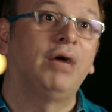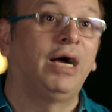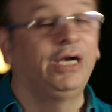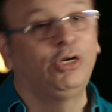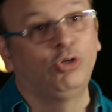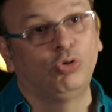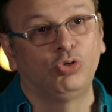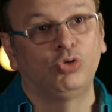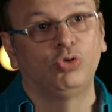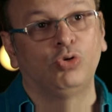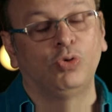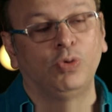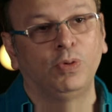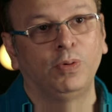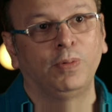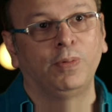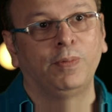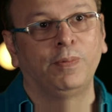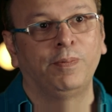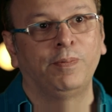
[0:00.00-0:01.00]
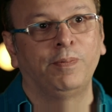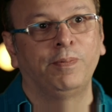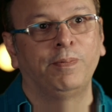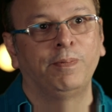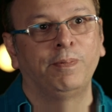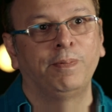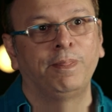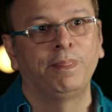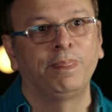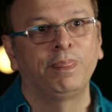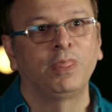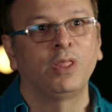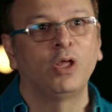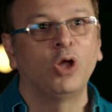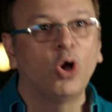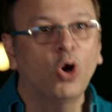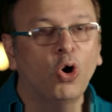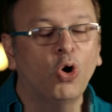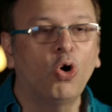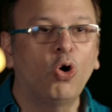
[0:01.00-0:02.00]
I don't know.
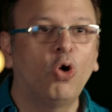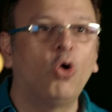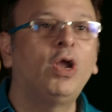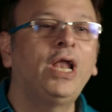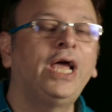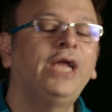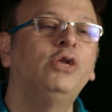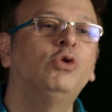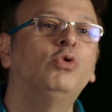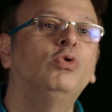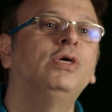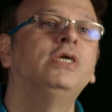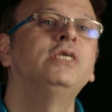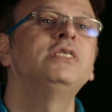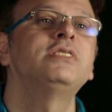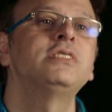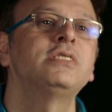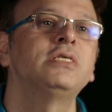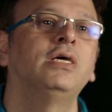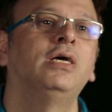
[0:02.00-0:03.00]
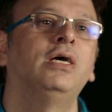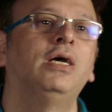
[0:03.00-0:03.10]
All I know is,